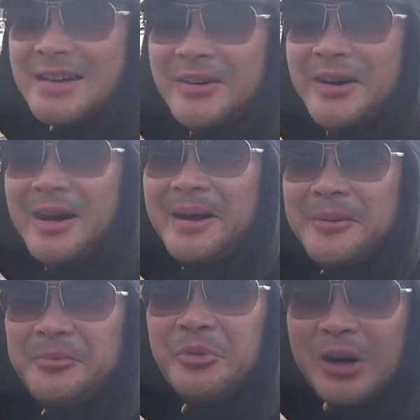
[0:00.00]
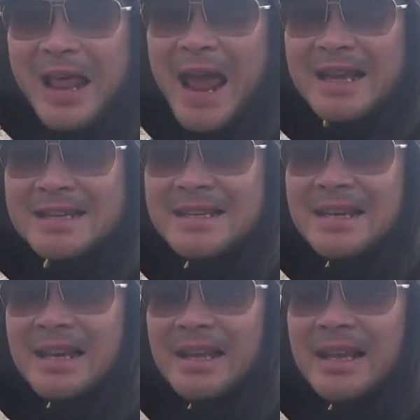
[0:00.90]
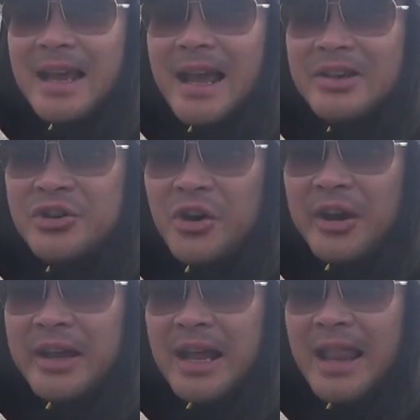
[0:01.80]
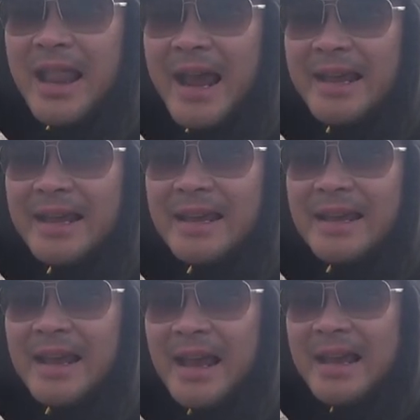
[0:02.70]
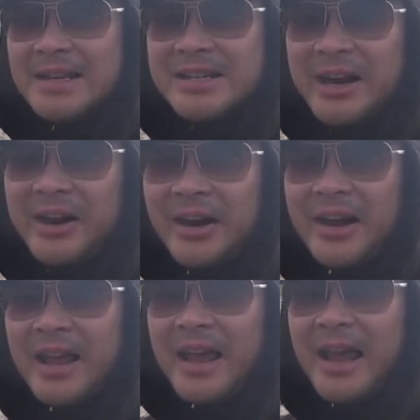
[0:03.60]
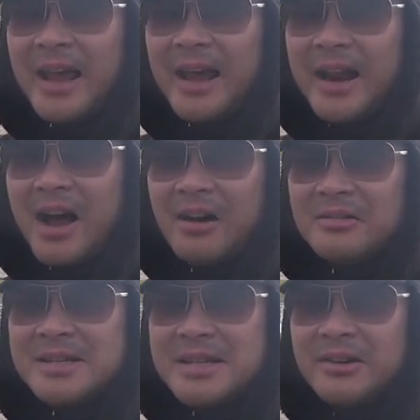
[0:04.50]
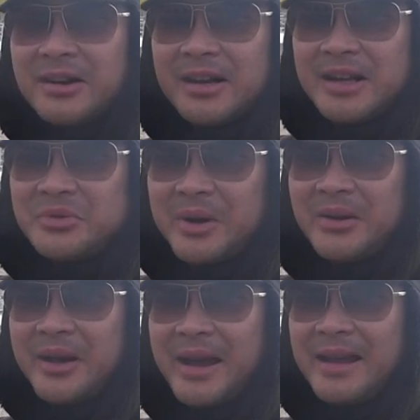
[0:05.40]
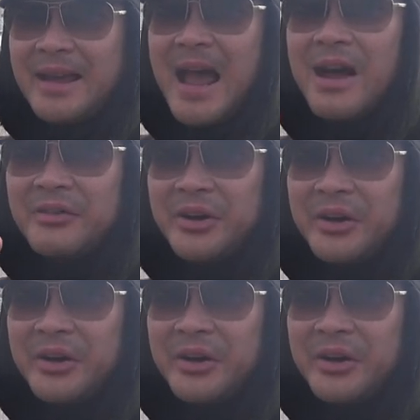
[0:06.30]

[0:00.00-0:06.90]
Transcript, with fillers: so uh, relax, enjoy, like, and share. And I'll see you on the next one, okay? Have a